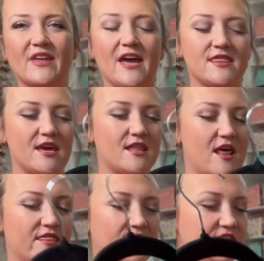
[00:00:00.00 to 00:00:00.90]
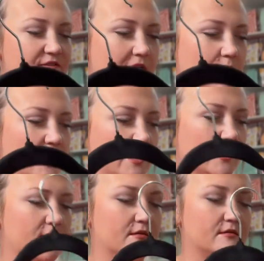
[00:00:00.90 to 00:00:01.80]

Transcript: And then this fabric,